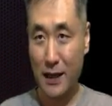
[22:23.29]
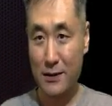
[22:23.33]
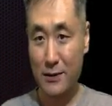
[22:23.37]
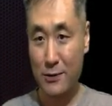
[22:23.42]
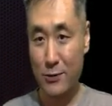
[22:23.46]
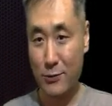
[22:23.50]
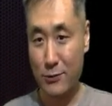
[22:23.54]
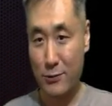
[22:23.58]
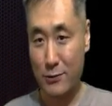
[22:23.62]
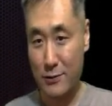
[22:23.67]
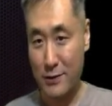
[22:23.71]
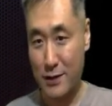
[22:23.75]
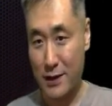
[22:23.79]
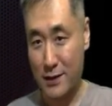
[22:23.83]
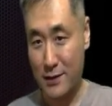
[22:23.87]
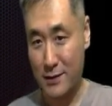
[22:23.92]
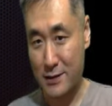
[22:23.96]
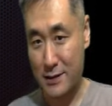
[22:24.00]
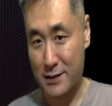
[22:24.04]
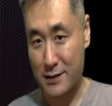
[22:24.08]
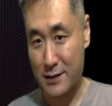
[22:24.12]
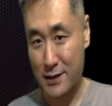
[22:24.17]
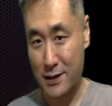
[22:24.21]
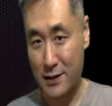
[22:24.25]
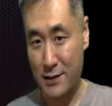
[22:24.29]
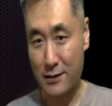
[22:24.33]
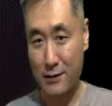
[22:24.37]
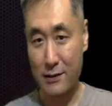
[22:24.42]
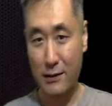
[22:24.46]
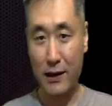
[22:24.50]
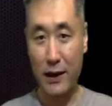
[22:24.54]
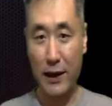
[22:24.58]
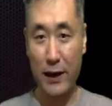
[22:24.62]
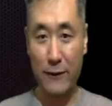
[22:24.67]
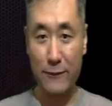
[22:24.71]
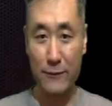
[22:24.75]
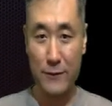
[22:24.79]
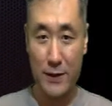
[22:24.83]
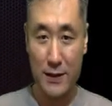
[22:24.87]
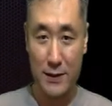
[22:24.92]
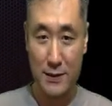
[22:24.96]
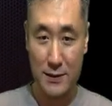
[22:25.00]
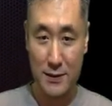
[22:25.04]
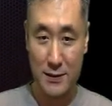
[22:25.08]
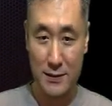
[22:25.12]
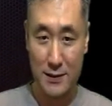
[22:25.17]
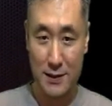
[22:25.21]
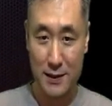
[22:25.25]
Total thickness tear, half
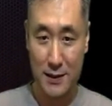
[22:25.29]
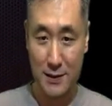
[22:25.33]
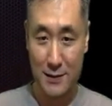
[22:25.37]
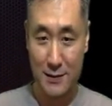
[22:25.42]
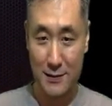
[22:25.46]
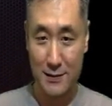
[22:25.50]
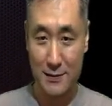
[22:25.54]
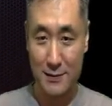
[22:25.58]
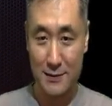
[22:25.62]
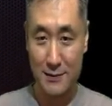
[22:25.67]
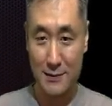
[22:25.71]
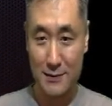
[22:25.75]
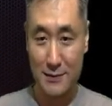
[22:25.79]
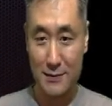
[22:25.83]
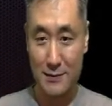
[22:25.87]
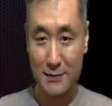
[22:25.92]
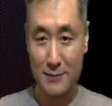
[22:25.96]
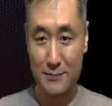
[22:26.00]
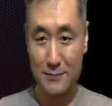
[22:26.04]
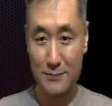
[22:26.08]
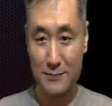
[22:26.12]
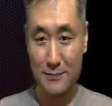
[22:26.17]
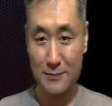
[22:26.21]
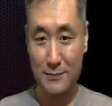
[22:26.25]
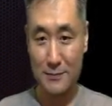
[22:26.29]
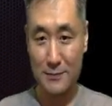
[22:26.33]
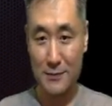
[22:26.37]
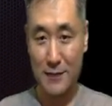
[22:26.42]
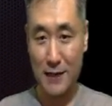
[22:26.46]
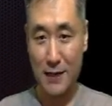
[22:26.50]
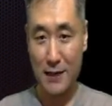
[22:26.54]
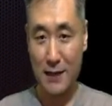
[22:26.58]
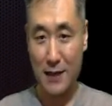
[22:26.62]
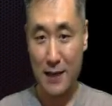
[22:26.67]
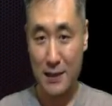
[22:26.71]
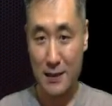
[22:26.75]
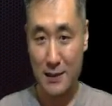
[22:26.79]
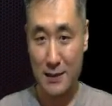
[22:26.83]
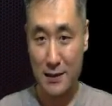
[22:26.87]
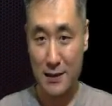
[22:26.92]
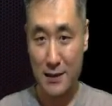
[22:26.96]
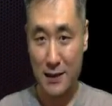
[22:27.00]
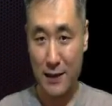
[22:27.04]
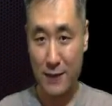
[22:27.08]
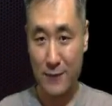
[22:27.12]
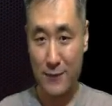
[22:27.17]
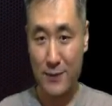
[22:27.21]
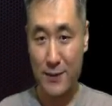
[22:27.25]
thickness tear, less than
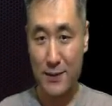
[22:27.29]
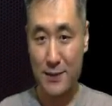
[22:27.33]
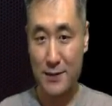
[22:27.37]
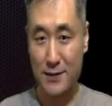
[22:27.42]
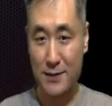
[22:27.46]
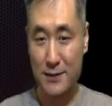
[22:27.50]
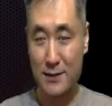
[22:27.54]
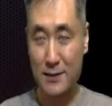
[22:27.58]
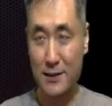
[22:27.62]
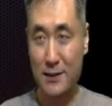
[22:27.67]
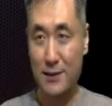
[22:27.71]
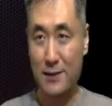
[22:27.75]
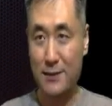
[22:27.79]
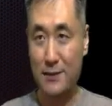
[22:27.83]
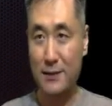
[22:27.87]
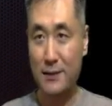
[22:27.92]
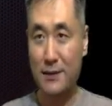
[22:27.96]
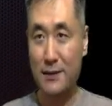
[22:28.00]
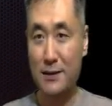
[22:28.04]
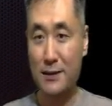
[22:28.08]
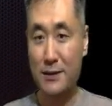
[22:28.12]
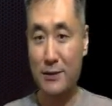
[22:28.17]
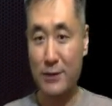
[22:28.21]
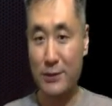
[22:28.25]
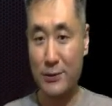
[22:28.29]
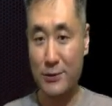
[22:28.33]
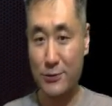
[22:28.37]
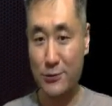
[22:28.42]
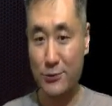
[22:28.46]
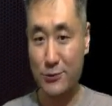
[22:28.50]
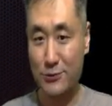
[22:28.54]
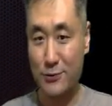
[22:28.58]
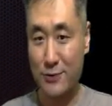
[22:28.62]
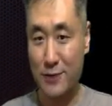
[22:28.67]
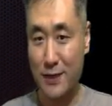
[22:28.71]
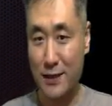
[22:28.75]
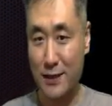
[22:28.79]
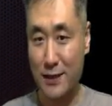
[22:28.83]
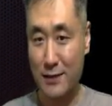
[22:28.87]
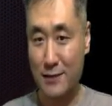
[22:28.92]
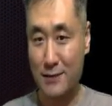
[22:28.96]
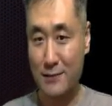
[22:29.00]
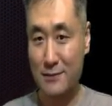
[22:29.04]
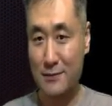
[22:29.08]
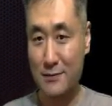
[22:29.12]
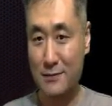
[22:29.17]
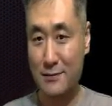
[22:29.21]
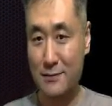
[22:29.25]
half thickness tear, grade 2 tear.
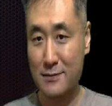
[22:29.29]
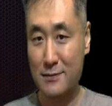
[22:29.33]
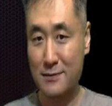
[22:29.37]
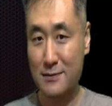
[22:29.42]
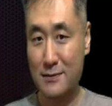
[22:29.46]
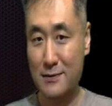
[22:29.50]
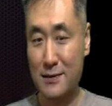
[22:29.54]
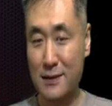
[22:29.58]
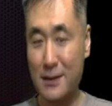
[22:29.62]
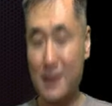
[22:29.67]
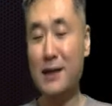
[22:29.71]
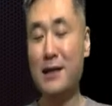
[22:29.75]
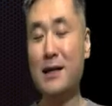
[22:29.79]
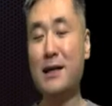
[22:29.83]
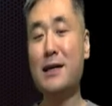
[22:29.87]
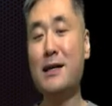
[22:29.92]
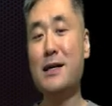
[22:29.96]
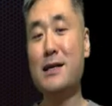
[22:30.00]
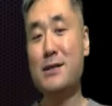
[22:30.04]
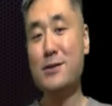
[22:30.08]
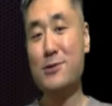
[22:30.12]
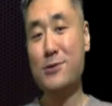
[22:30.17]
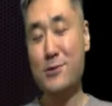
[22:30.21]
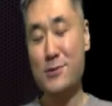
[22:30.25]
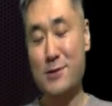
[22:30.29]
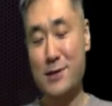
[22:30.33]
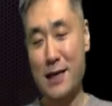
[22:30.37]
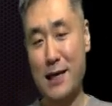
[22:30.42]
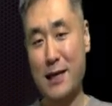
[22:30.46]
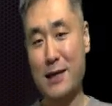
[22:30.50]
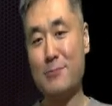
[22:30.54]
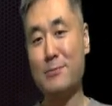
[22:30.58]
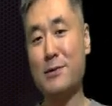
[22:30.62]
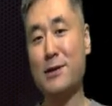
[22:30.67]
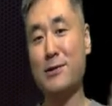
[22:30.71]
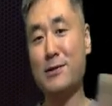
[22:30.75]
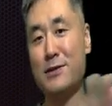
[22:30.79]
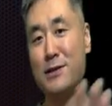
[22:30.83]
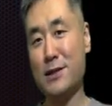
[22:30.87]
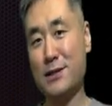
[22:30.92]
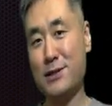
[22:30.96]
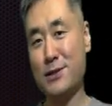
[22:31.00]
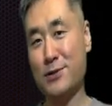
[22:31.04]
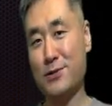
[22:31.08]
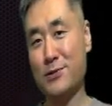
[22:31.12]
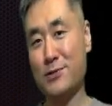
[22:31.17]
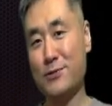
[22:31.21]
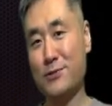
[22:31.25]
So same
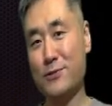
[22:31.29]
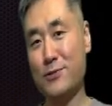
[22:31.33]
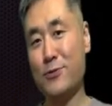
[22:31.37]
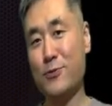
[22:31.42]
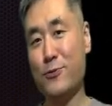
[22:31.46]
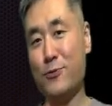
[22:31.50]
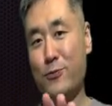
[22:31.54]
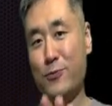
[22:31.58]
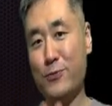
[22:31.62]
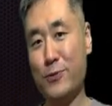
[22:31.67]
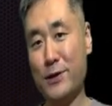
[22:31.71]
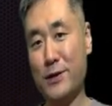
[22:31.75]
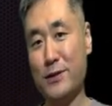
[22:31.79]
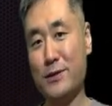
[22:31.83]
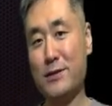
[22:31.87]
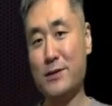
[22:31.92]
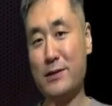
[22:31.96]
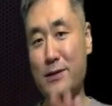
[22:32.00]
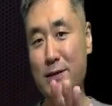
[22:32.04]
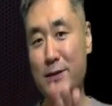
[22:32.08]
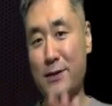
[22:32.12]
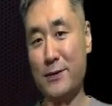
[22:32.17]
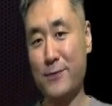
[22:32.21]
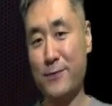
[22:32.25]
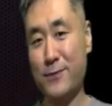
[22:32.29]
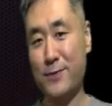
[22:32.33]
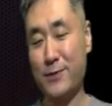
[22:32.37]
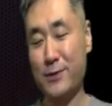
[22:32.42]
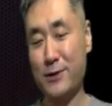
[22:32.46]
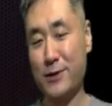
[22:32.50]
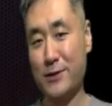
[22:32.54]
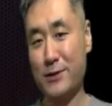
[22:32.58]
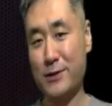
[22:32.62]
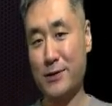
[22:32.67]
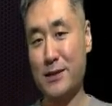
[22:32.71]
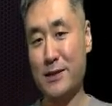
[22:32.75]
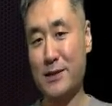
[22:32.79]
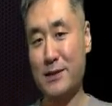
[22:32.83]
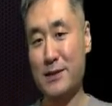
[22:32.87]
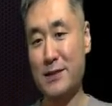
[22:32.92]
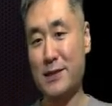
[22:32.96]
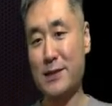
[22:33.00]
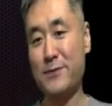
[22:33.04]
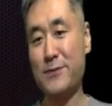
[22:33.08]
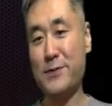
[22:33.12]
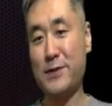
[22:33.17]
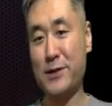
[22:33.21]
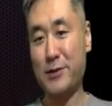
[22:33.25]
condition with different
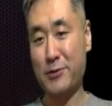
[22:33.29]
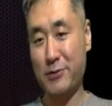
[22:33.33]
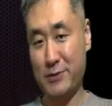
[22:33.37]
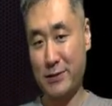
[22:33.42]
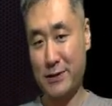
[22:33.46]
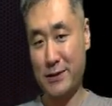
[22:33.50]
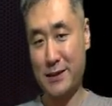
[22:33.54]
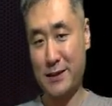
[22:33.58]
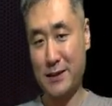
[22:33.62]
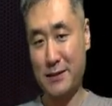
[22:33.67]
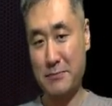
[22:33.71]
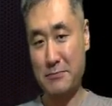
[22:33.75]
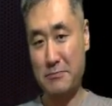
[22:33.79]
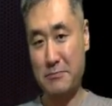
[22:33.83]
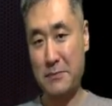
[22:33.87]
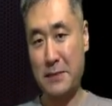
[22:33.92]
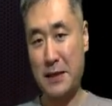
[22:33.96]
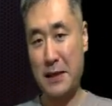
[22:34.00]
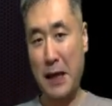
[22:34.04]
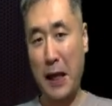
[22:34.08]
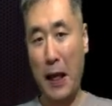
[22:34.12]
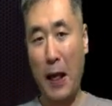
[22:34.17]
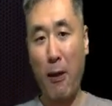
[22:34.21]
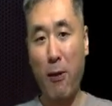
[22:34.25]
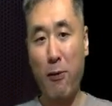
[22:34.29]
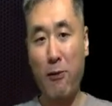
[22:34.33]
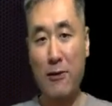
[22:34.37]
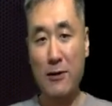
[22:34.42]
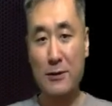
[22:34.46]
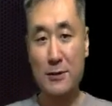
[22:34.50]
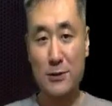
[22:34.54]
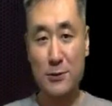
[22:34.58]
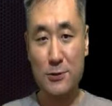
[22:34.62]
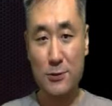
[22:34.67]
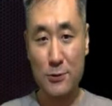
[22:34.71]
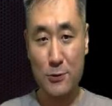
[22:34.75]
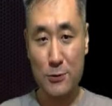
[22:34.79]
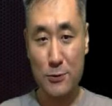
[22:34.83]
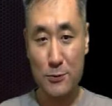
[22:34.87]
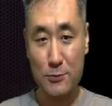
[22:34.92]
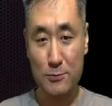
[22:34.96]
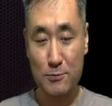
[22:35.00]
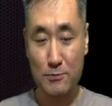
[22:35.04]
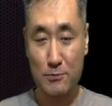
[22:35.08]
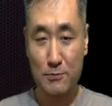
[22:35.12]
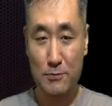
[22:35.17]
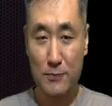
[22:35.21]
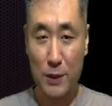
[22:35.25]
severity. So
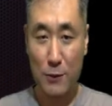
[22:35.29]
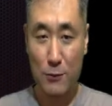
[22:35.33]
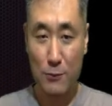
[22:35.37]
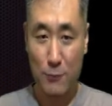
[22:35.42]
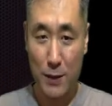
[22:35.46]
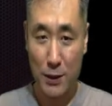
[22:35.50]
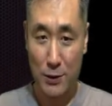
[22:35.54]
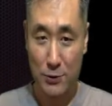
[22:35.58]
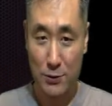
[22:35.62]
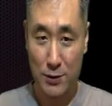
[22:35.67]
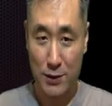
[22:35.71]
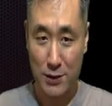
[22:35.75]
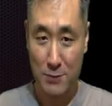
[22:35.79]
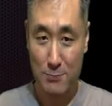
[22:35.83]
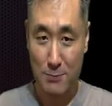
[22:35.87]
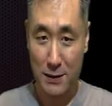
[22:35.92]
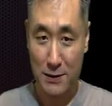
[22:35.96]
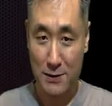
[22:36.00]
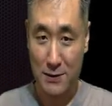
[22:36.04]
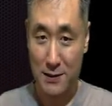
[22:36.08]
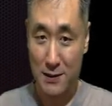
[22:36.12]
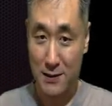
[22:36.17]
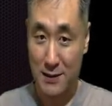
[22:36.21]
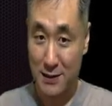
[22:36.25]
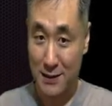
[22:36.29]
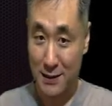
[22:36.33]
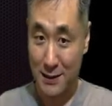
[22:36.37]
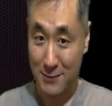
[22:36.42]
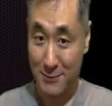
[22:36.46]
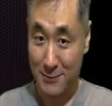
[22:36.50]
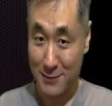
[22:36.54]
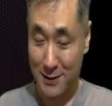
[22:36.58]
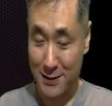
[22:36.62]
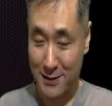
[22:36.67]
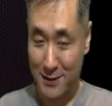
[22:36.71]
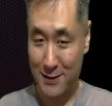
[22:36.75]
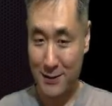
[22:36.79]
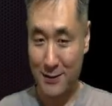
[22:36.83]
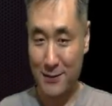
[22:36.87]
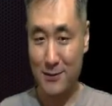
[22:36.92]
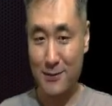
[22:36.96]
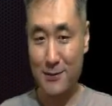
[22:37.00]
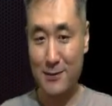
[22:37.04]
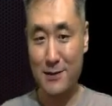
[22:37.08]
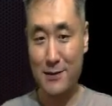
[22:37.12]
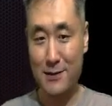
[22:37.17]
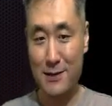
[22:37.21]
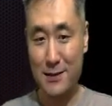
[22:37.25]
when you suspect this kind of
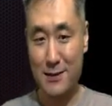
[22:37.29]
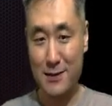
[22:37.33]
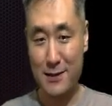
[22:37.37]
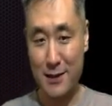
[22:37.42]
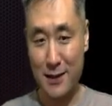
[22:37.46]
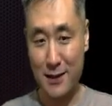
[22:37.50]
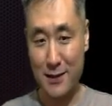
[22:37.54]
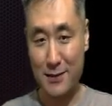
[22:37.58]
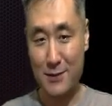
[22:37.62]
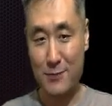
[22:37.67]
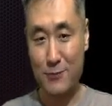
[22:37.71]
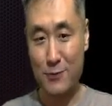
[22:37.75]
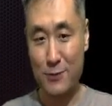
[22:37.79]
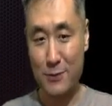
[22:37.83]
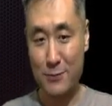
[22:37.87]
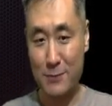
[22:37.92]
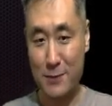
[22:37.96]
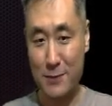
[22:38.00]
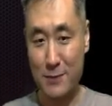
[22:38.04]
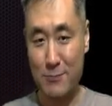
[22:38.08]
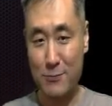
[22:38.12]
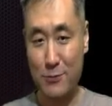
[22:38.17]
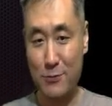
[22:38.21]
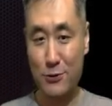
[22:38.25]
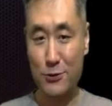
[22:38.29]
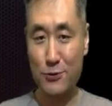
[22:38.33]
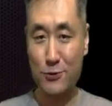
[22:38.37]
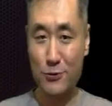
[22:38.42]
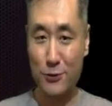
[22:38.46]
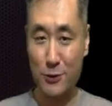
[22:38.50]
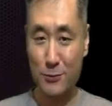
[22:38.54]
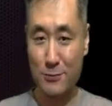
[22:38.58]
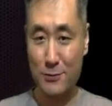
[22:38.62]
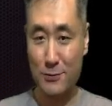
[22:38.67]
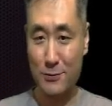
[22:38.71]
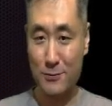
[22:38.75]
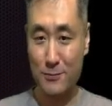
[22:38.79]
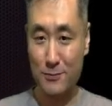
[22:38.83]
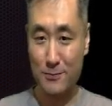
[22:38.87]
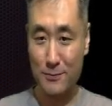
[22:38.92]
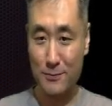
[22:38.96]
tear, this test will be more suitable.